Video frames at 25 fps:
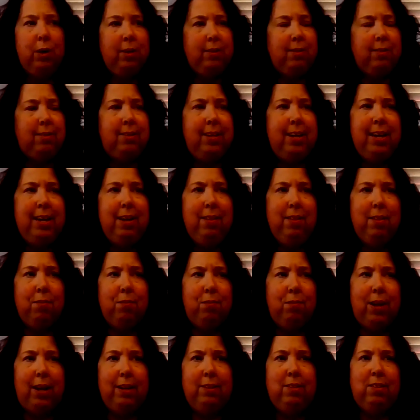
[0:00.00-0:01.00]
seeing the
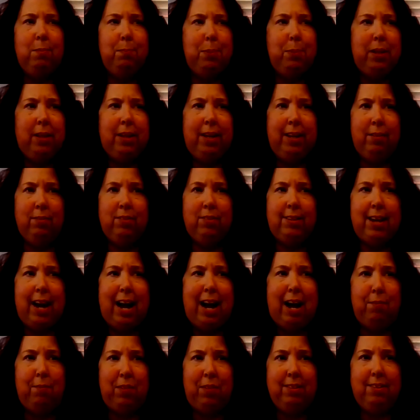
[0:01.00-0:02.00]
flexibility of
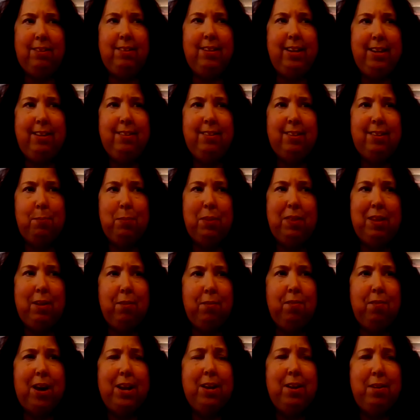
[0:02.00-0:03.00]
staff and seeing some of the
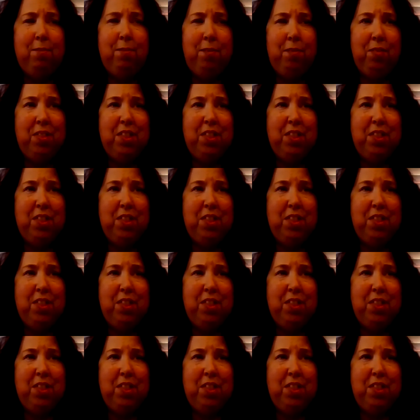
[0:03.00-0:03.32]
inventive